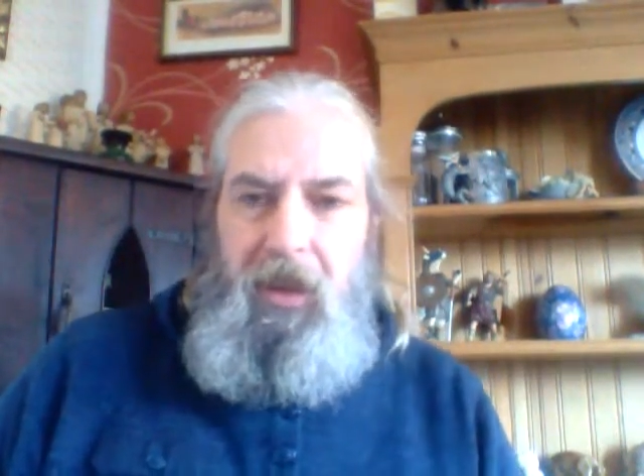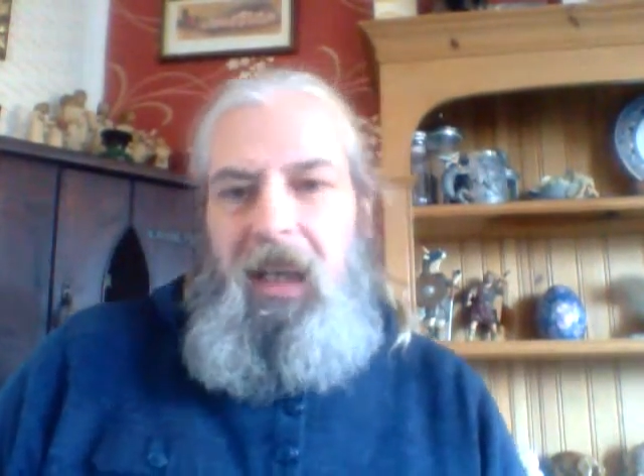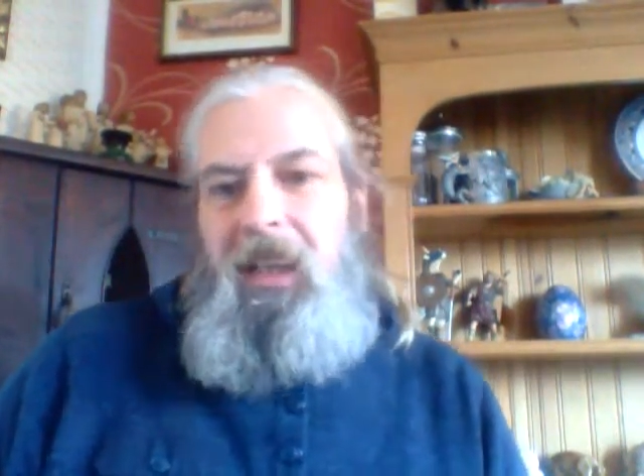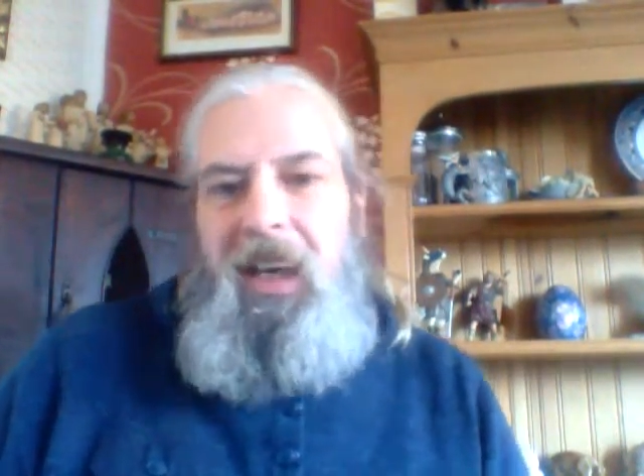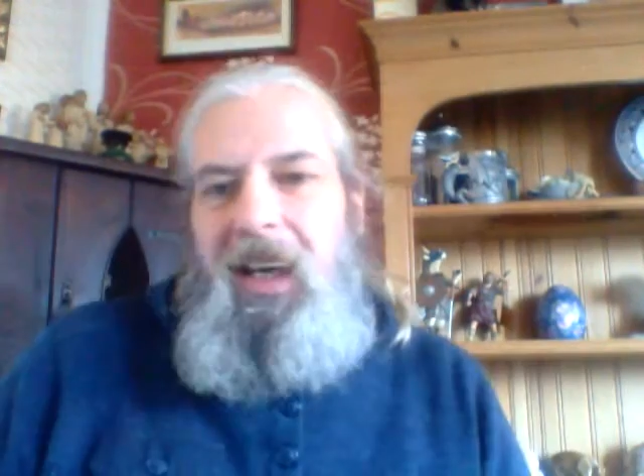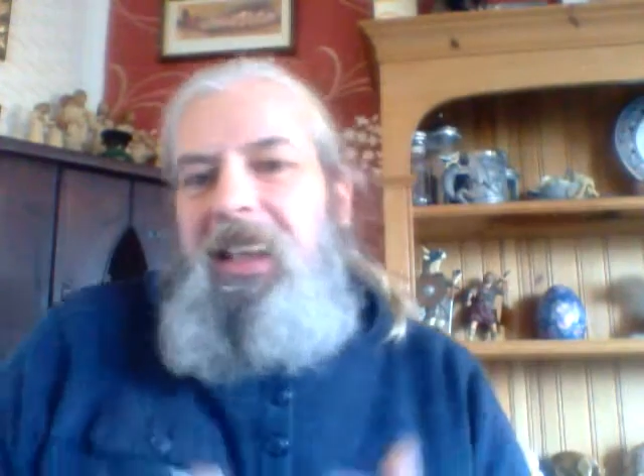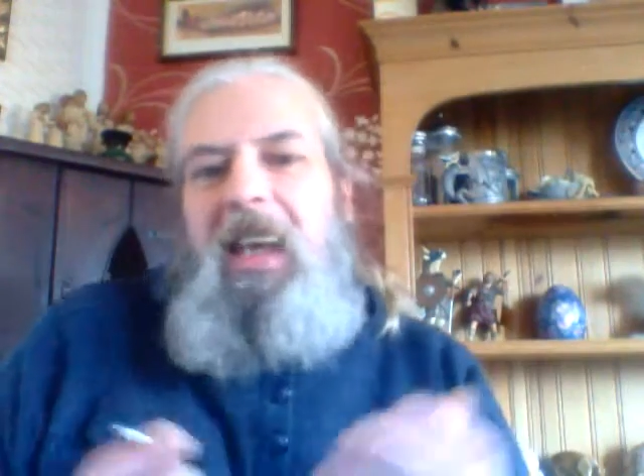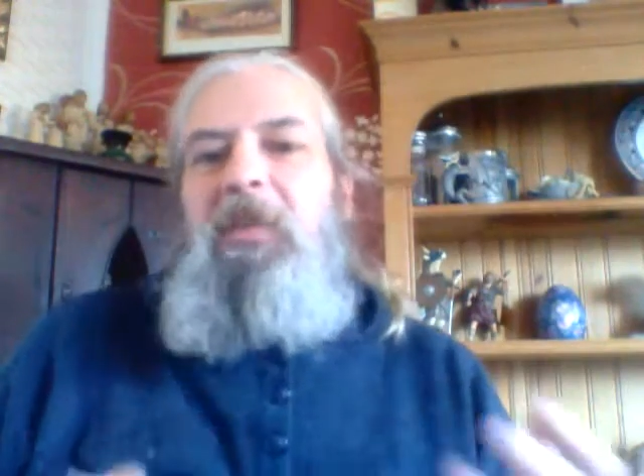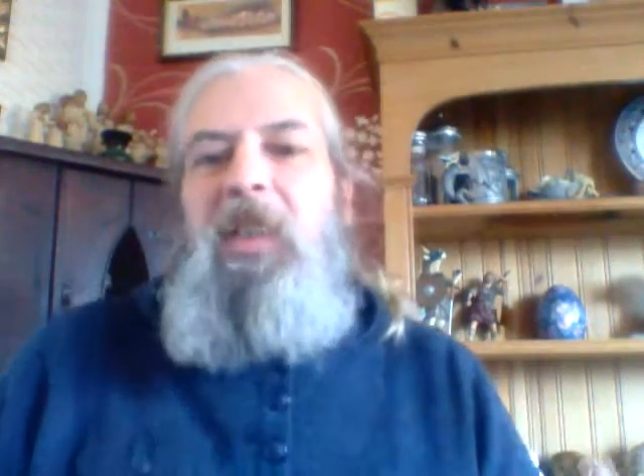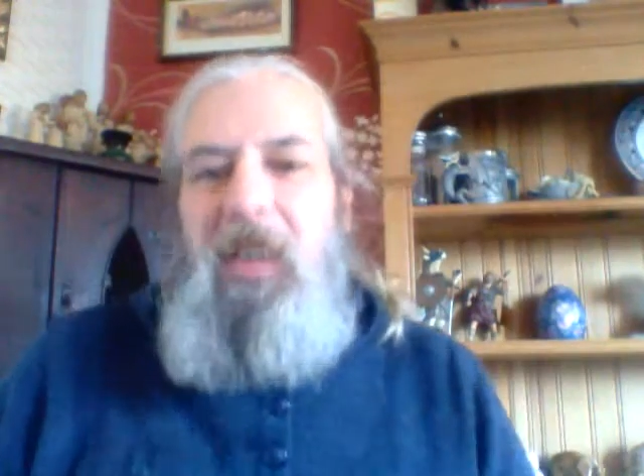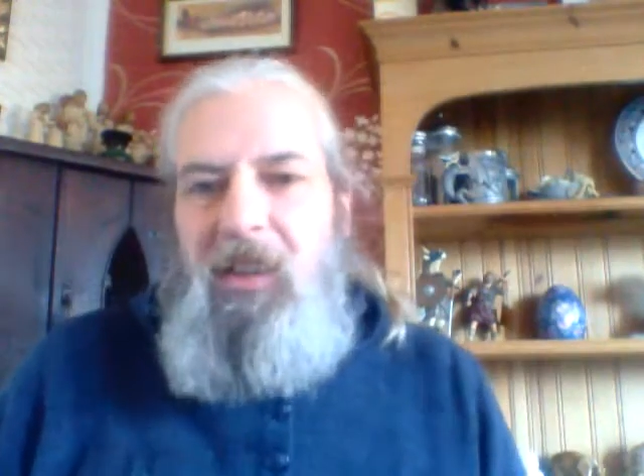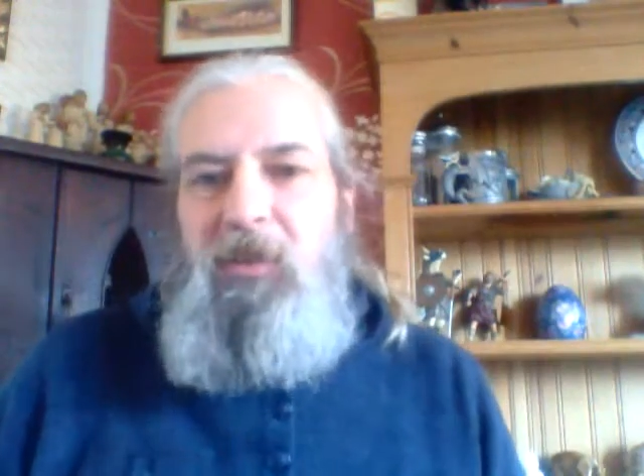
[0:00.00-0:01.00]
and
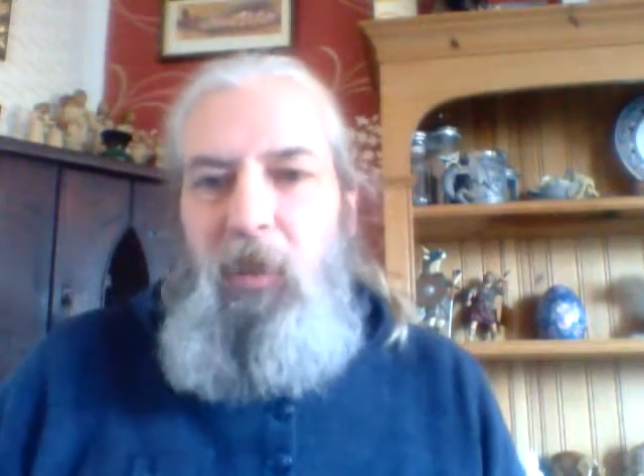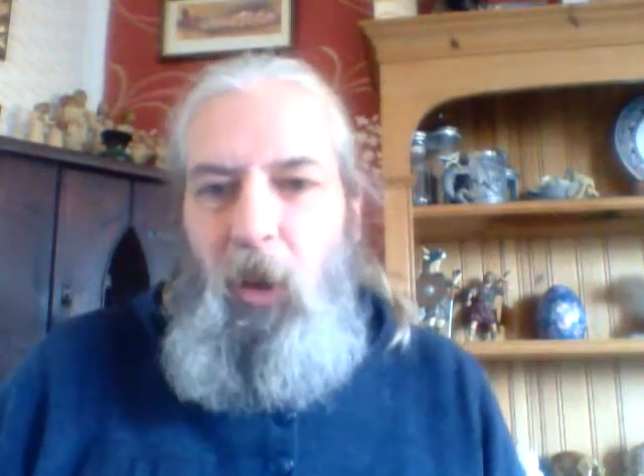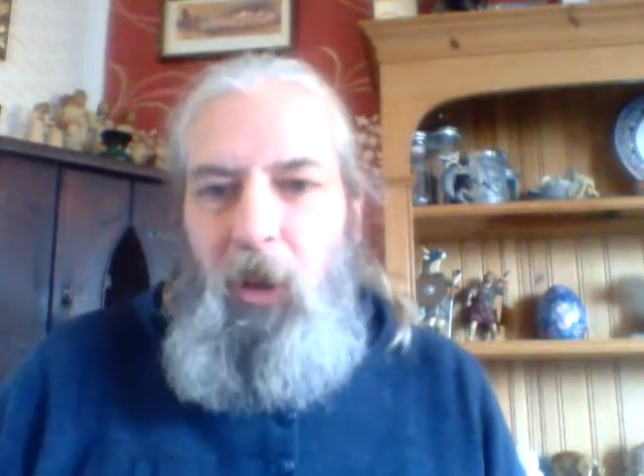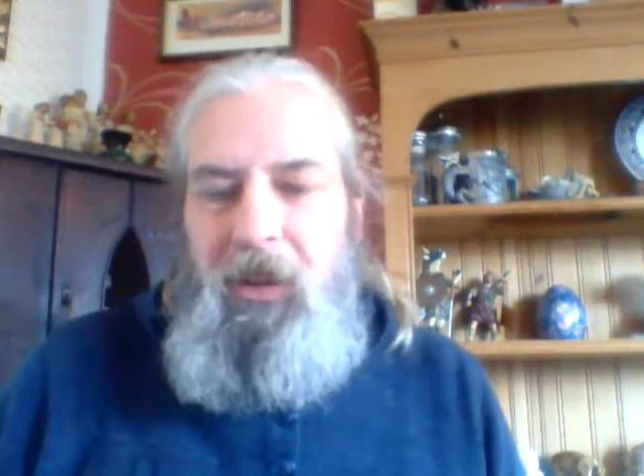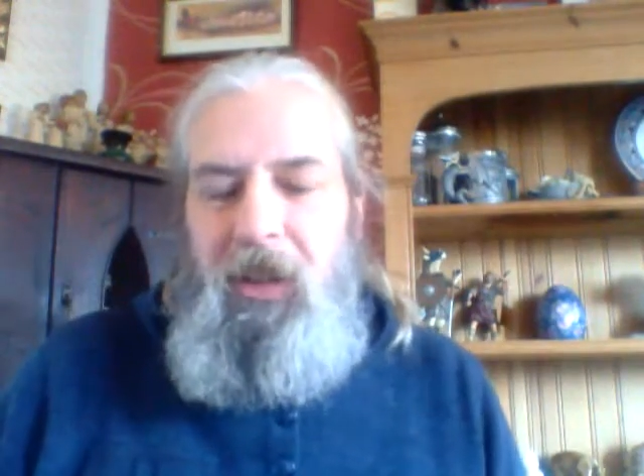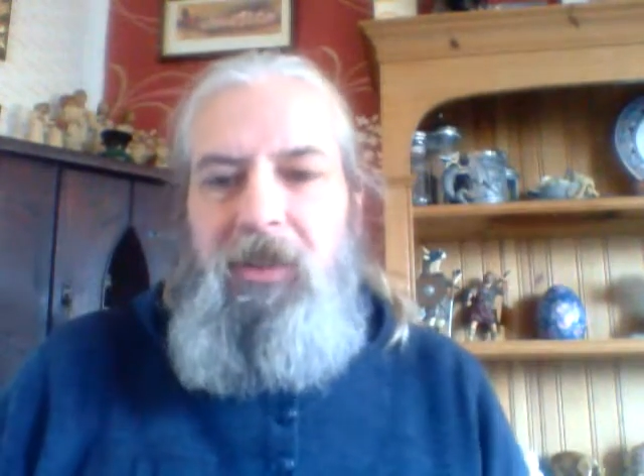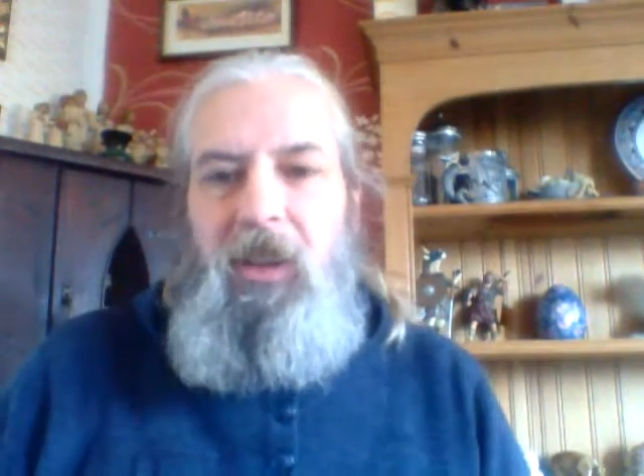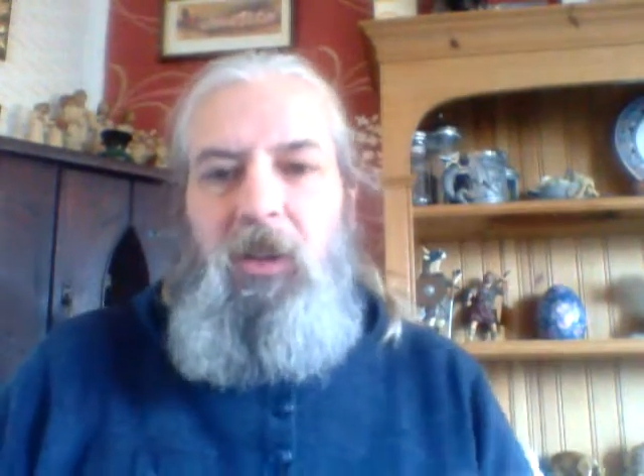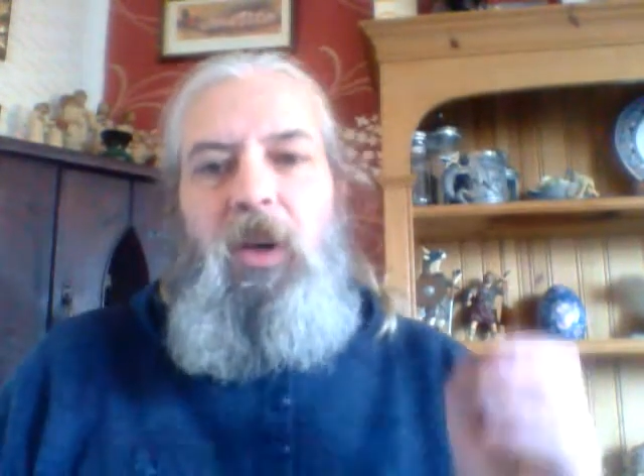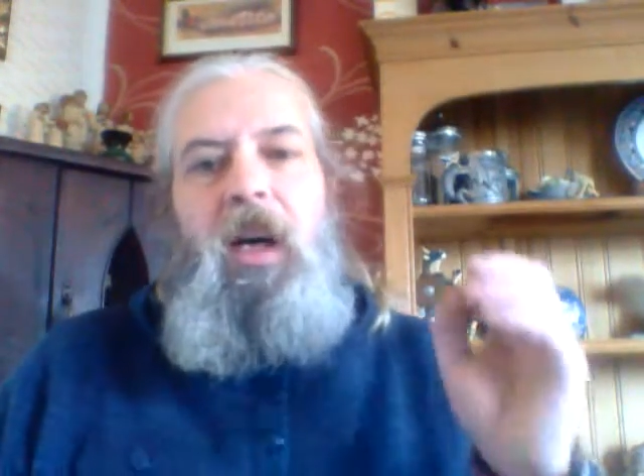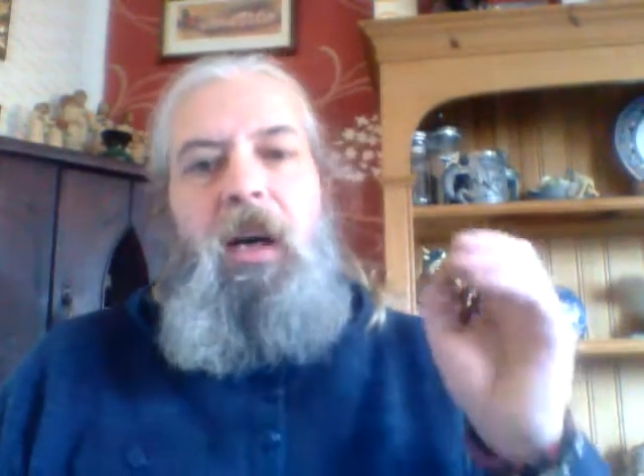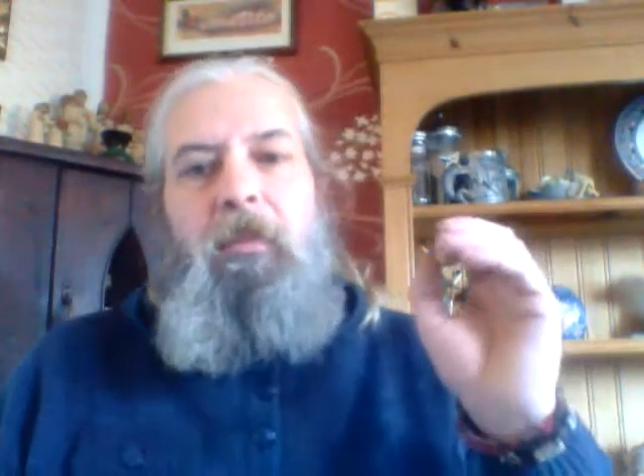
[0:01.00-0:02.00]
everything's politics, I
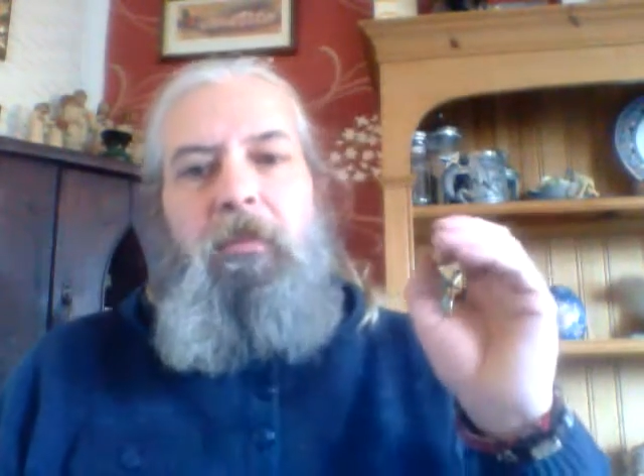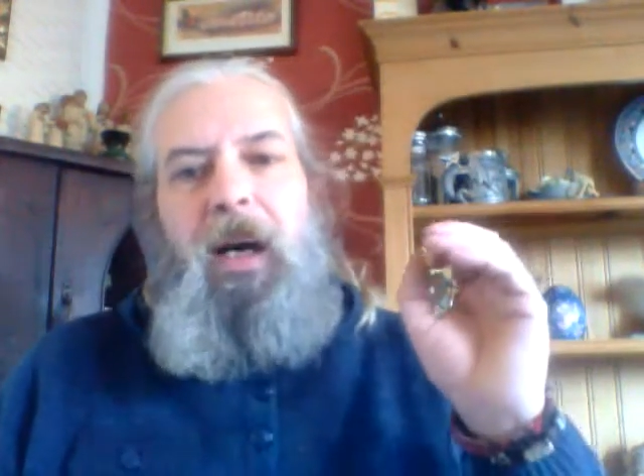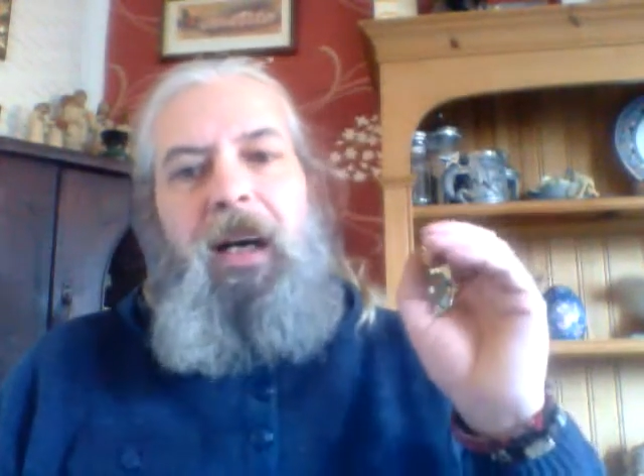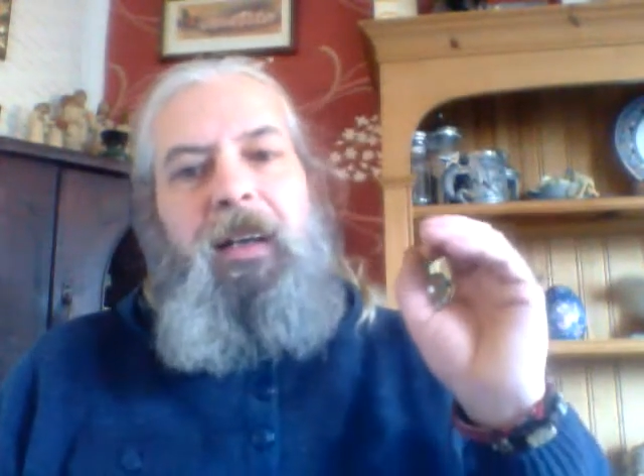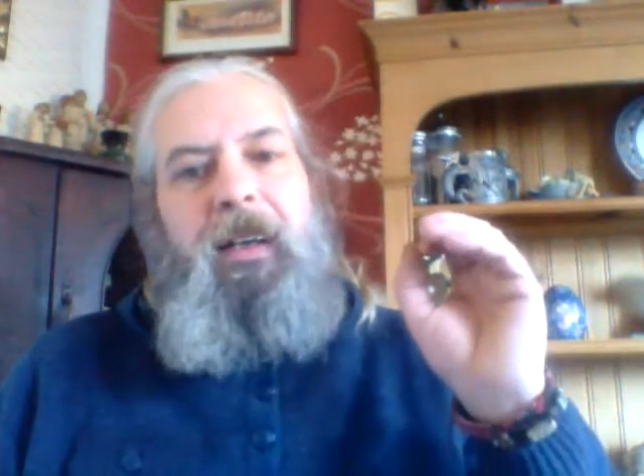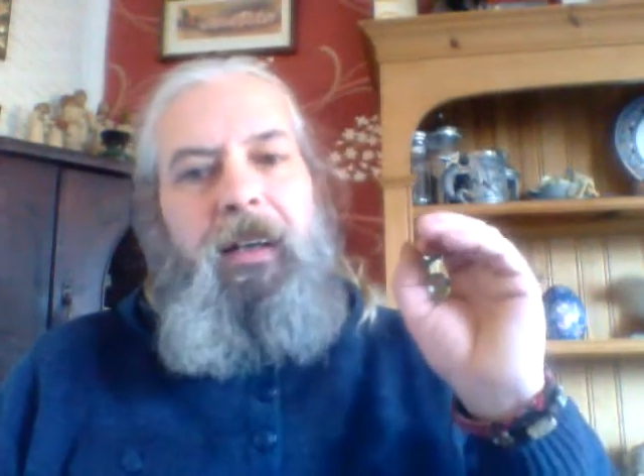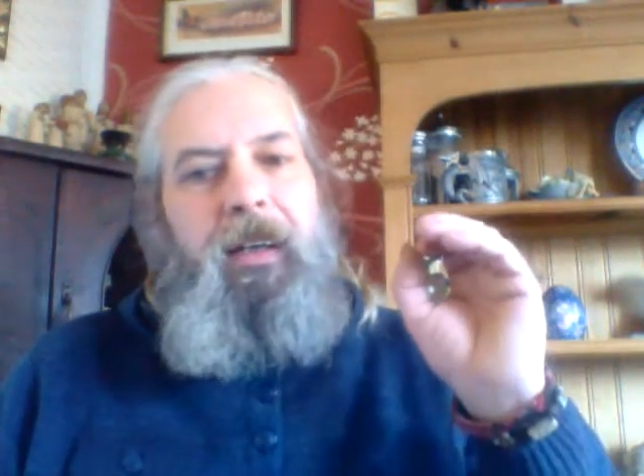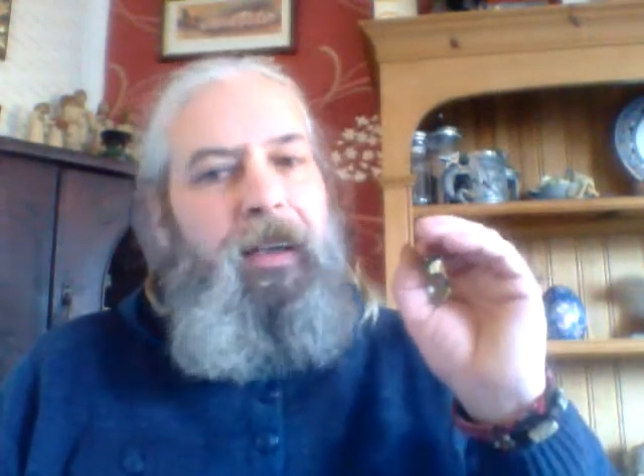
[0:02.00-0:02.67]
know, but